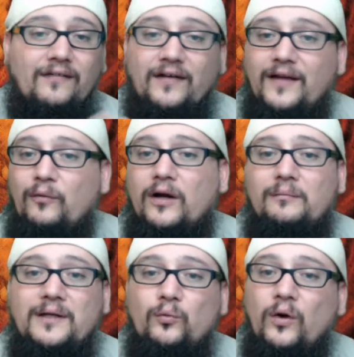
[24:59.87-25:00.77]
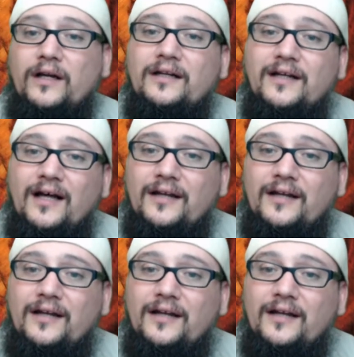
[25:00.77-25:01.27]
And then they want to be one and